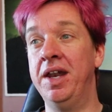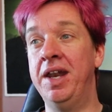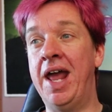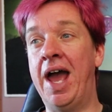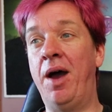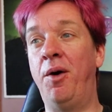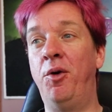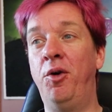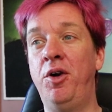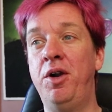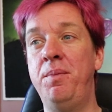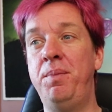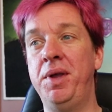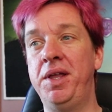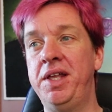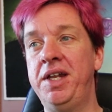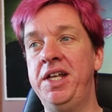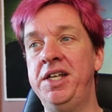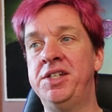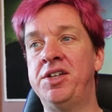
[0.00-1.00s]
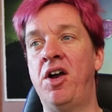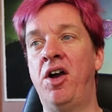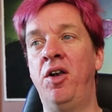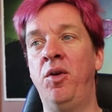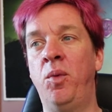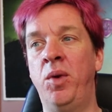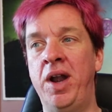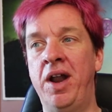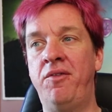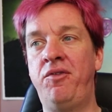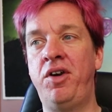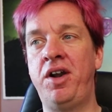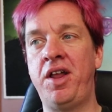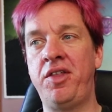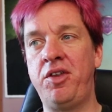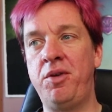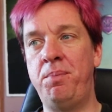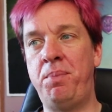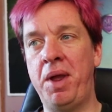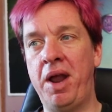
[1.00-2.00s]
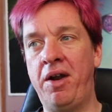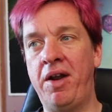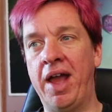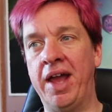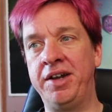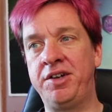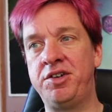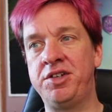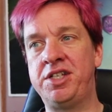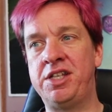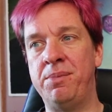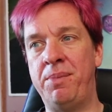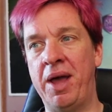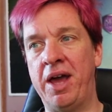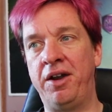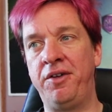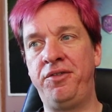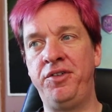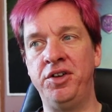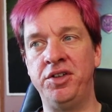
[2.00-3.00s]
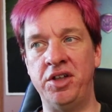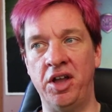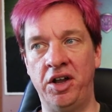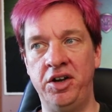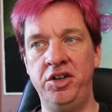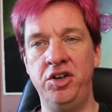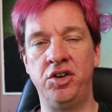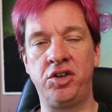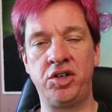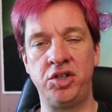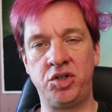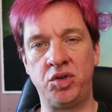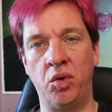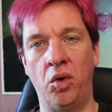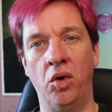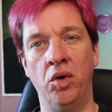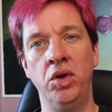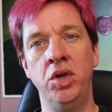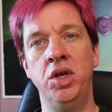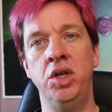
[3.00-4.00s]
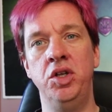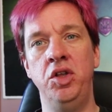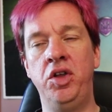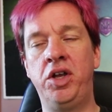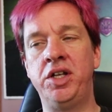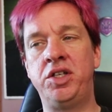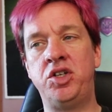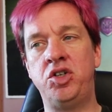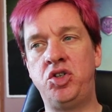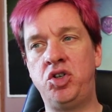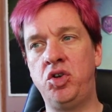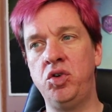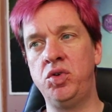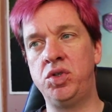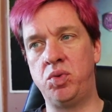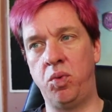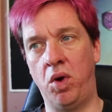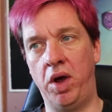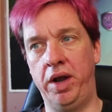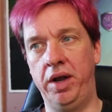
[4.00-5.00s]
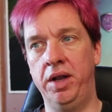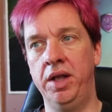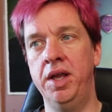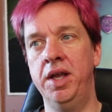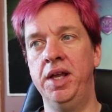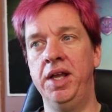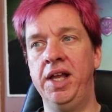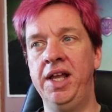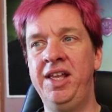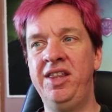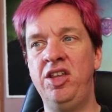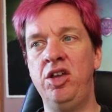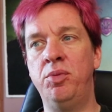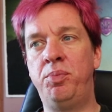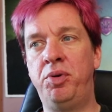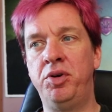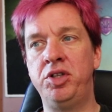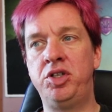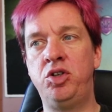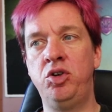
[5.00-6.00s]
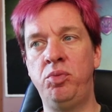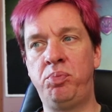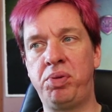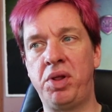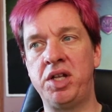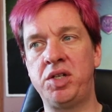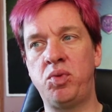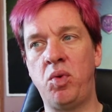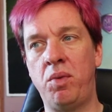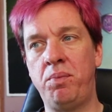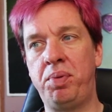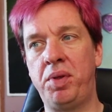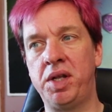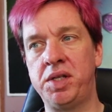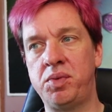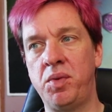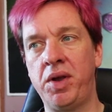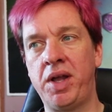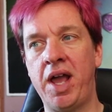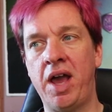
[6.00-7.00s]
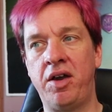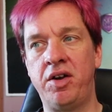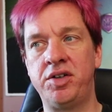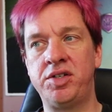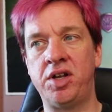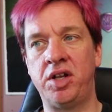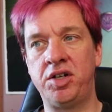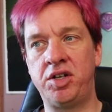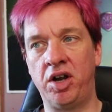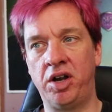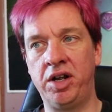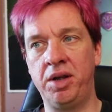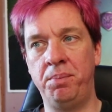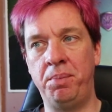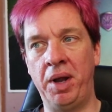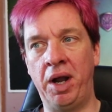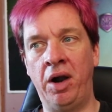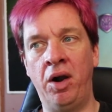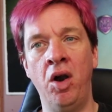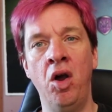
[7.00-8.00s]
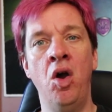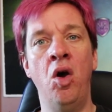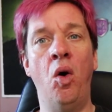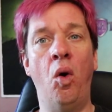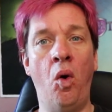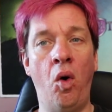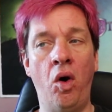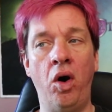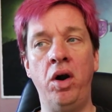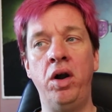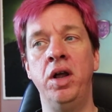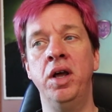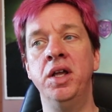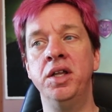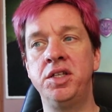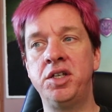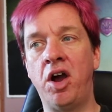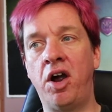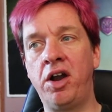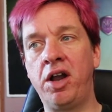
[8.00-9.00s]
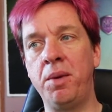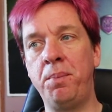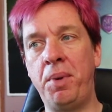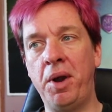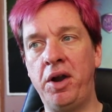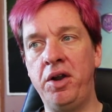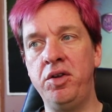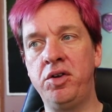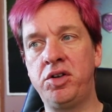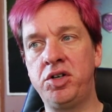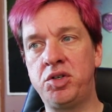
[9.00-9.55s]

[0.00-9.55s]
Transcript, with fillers: Now, her abilities are, whenever another bear enters the battlefield under your control, you get to choose one. Either you put two plus one plus one counters on target bear, or target bear you